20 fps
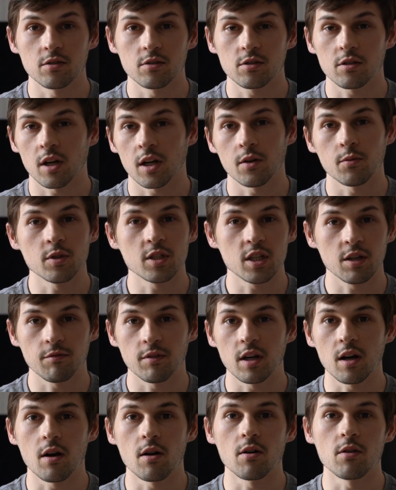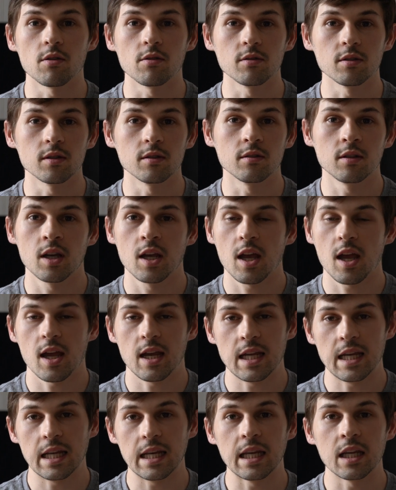trying to achieve a goal and
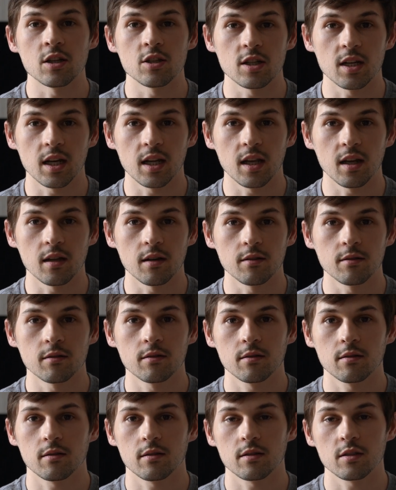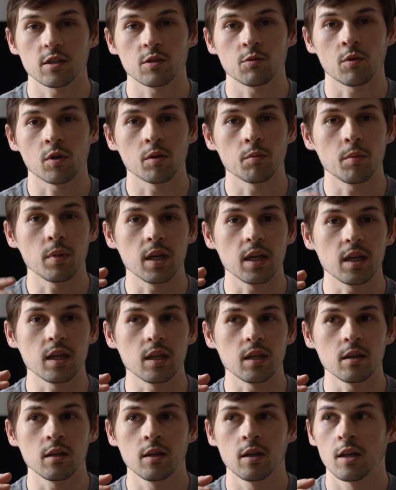get injured again.
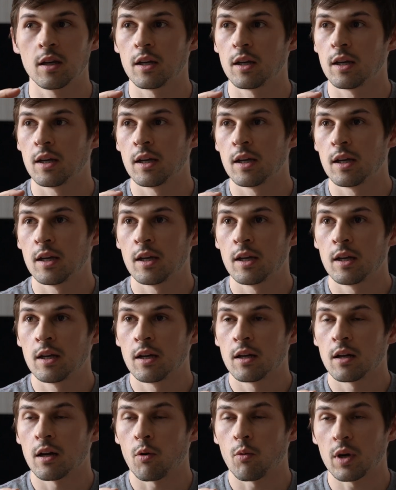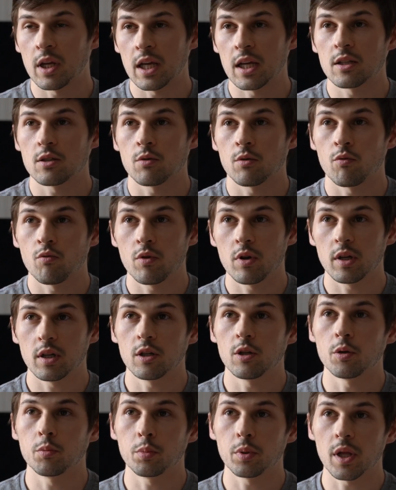I want to get to a really
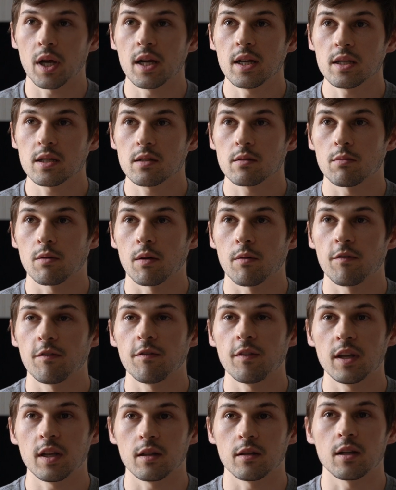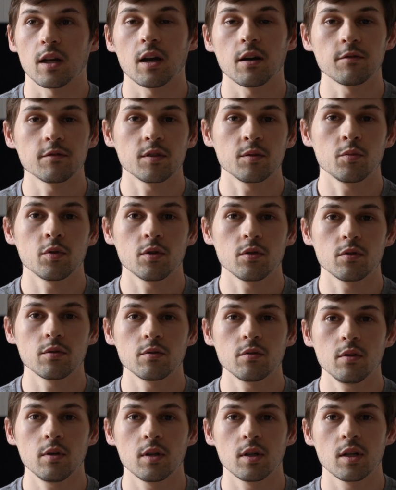good place where I'm fit and
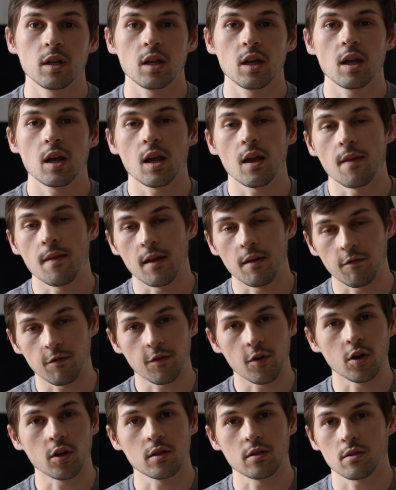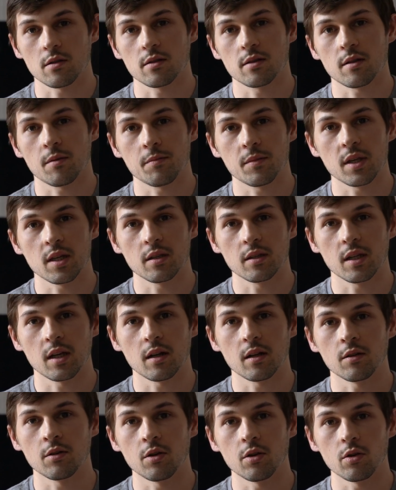comfortable, and then focus on something that
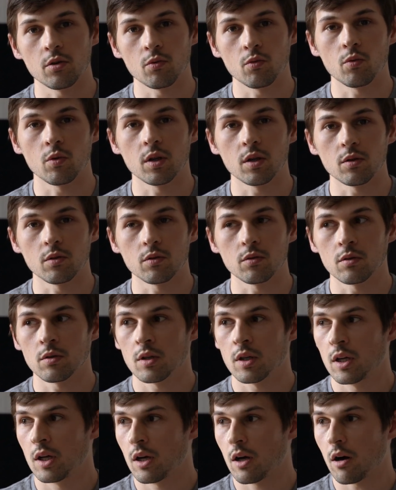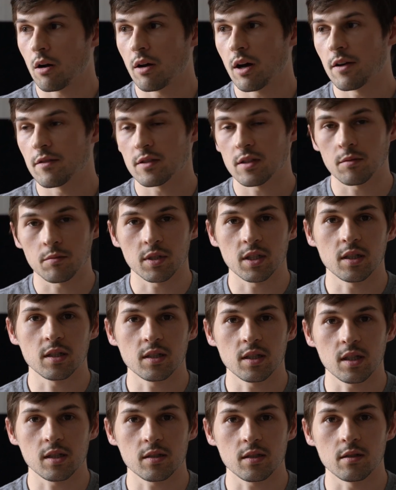I know I'll have some
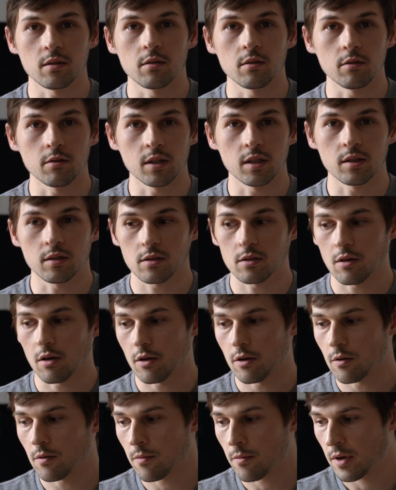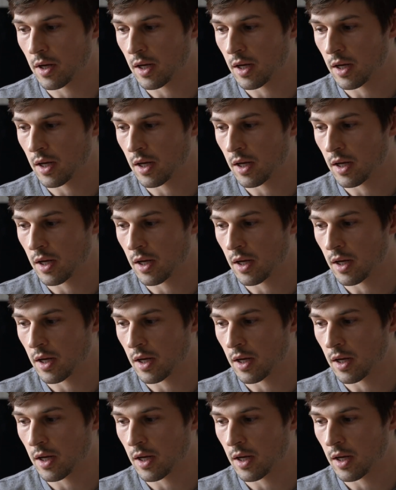success in doing. So